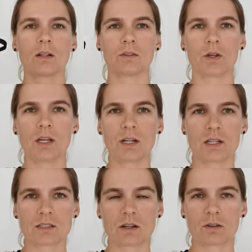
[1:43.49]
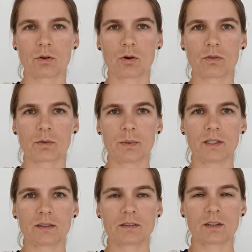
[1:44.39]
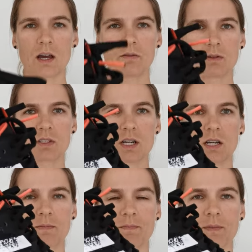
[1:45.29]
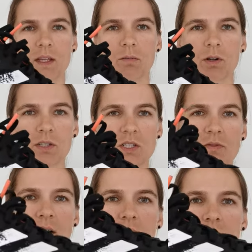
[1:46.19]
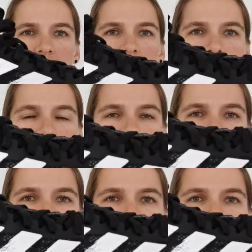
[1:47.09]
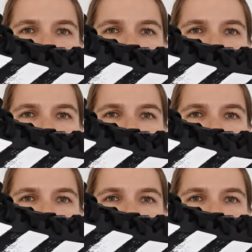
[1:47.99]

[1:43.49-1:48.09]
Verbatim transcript: The heel is not overbuilt, I would say, but it's quite well built.